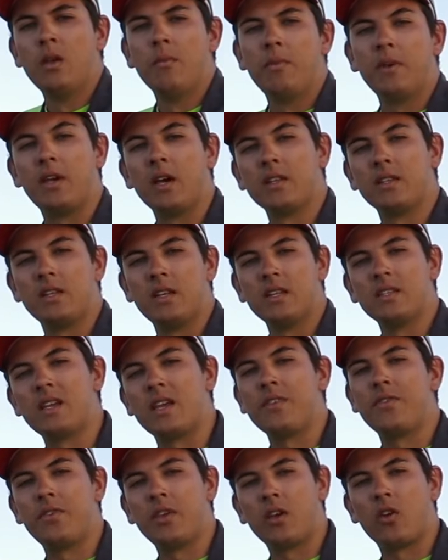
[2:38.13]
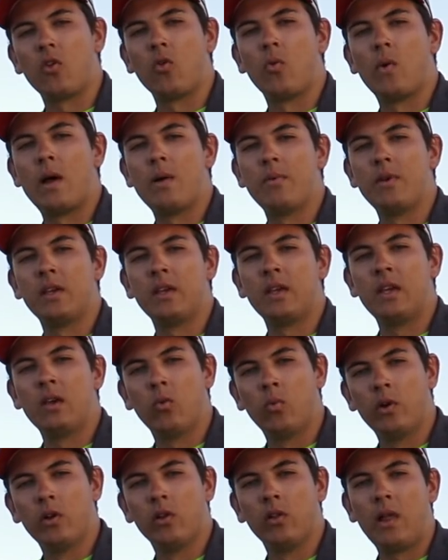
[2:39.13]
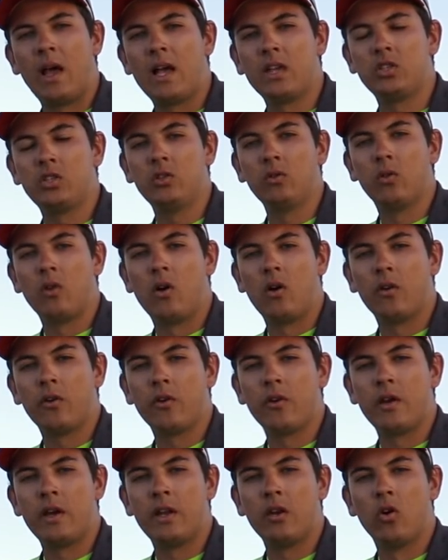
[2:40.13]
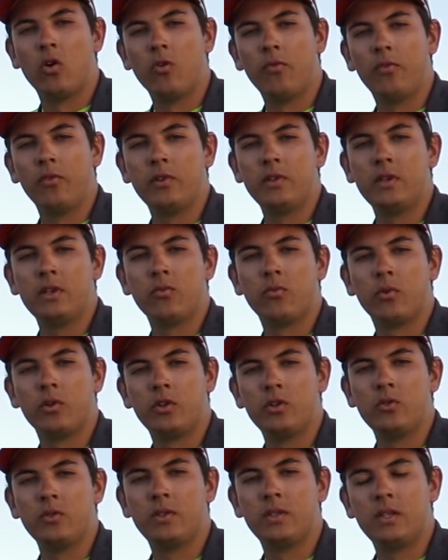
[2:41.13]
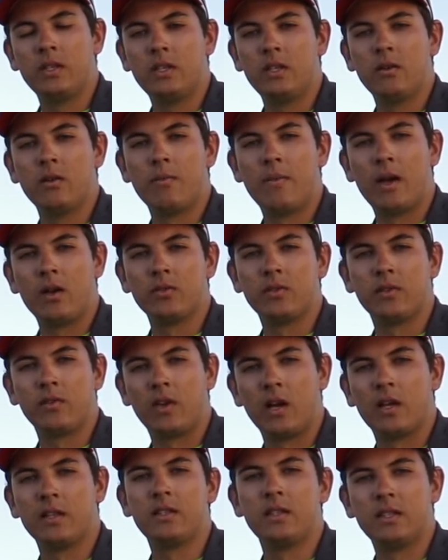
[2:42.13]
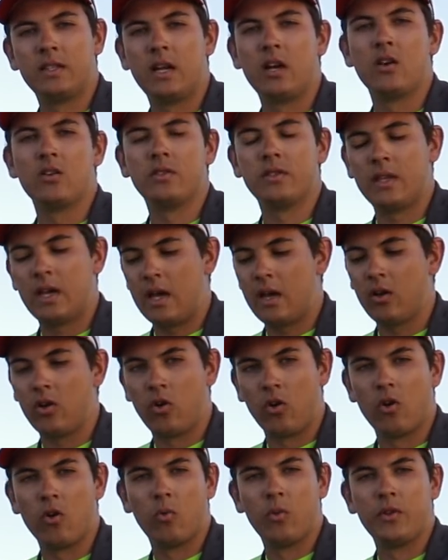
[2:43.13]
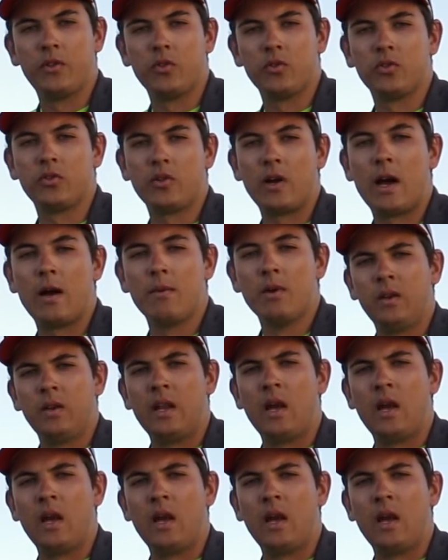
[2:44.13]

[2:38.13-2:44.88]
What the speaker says: Because it is a thicker webbing, it will last you longer and hopefully reduce the amounts of cuts and tears that occur with your strap.